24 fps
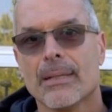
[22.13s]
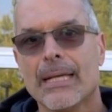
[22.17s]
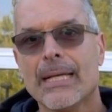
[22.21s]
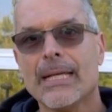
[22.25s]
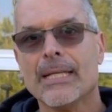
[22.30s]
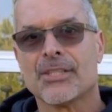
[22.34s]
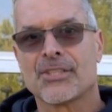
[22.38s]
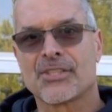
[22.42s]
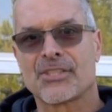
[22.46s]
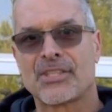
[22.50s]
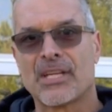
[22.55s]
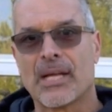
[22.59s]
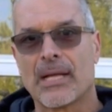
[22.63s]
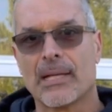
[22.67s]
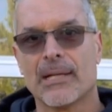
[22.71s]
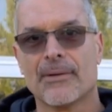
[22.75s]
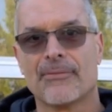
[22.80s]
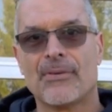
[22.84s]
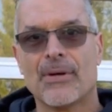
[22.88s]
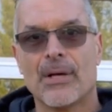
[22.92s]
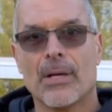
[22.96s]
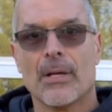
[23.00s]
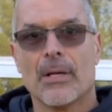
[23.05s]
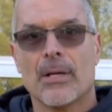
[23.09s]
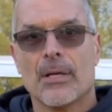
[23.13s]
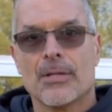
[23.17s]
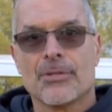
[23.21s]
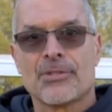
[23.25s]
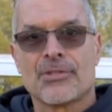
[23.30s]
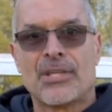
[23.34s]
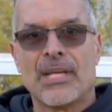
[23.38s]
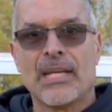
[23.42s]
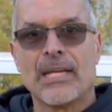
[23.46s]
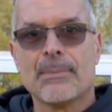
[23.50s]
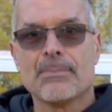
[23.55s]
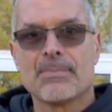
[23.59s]
instead of
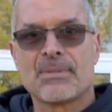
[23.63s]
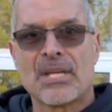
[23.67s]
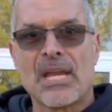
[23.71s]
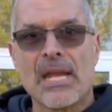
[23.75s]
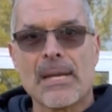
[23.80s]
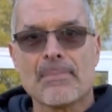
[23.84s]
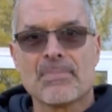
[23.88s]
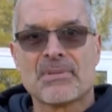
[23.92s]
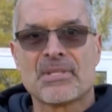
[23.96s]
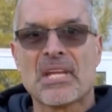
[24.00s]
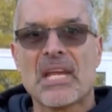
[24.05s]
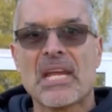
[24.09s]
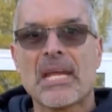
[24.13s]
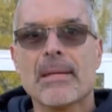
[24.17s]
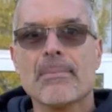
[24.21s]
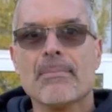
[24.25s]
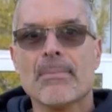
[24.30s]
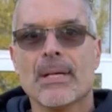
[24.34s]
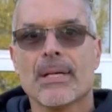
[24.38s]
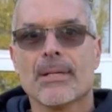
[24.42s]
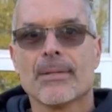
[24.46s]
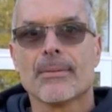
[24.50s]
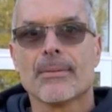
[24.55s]
team, team, team?